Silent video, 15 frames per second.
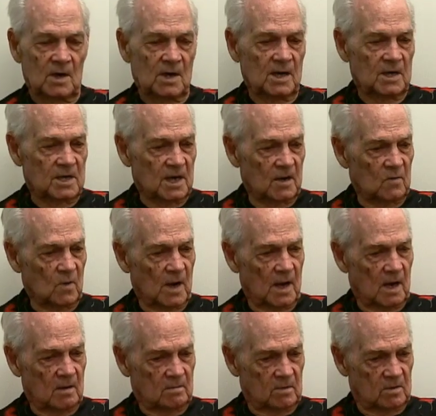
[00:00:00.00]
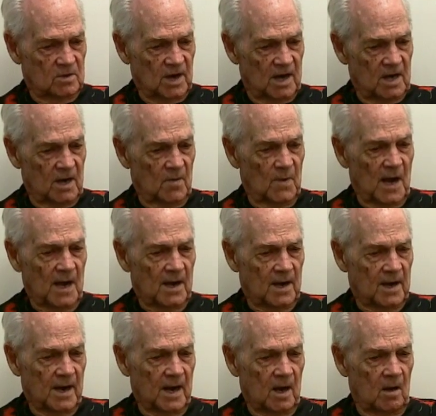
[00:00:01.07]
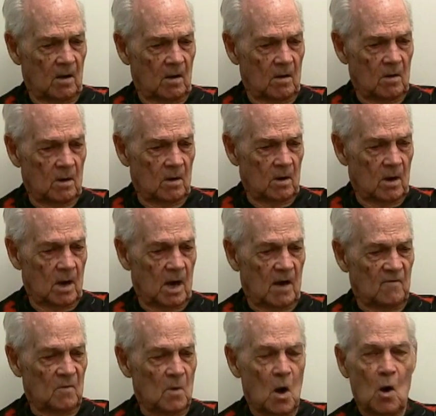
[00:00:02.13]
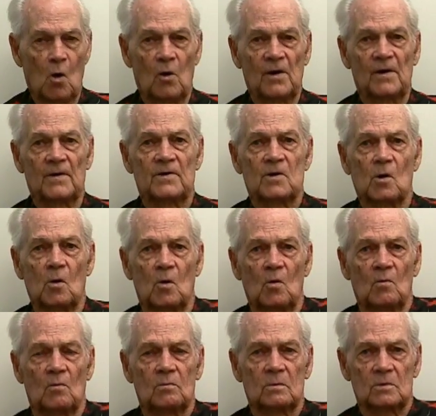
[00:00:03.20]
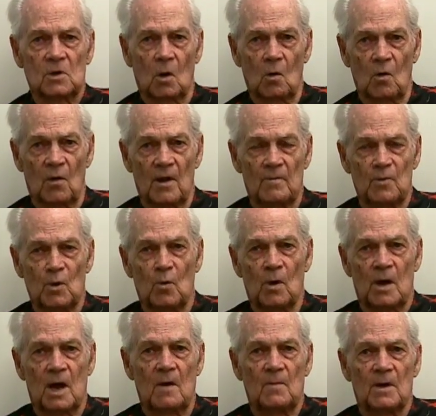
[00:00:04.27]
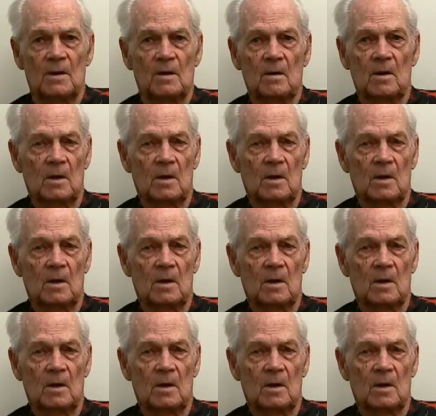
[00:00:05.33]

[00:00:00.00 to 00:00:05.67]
He said, well, I'll tell you about it, hell. I've already told them you were coming.